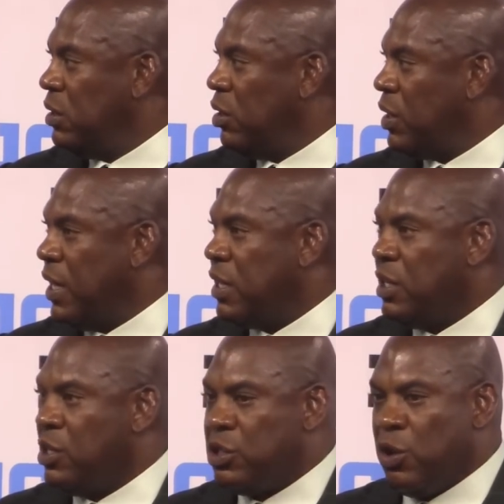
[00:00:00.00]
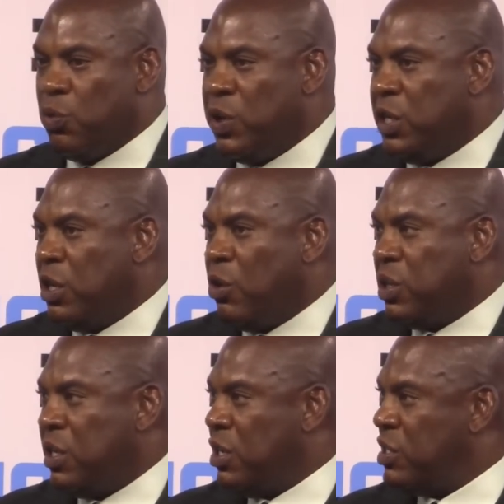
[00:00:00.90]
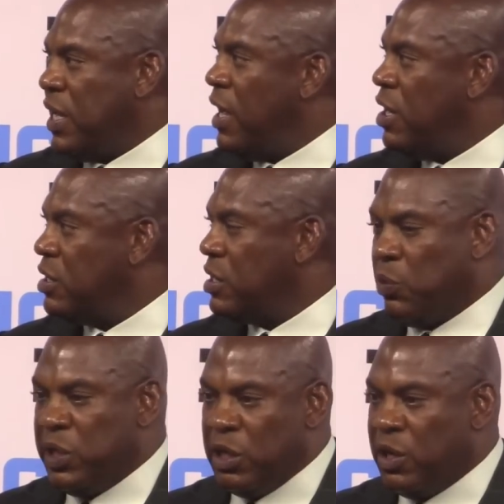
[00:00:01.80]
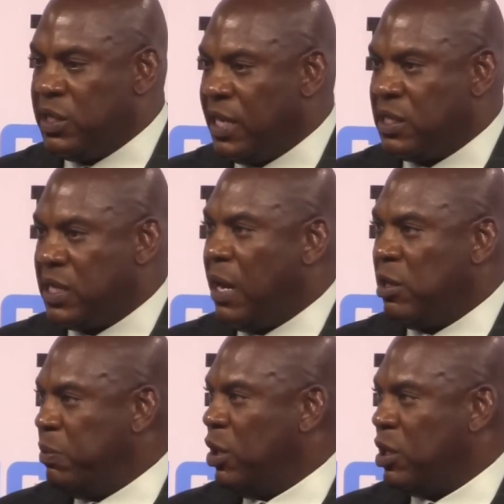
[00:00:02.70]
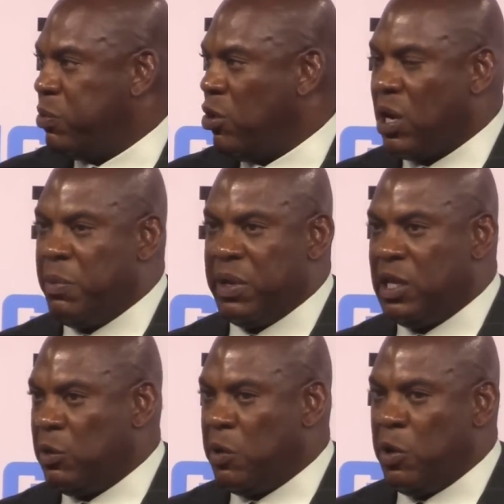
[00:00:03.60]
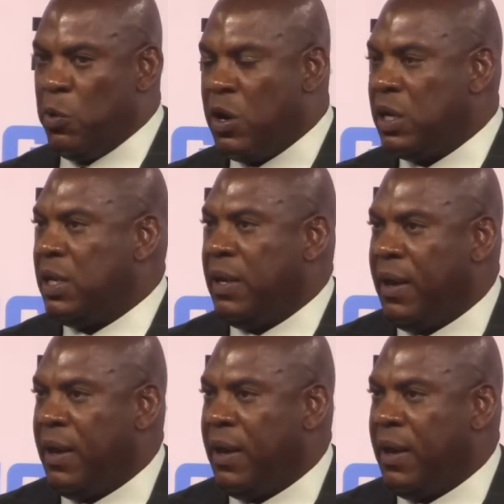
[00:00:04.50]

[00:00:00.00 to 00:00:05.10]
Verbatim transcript: Okay, so we know that there's challenges, and we know it takes time to build a program and get the way we want it.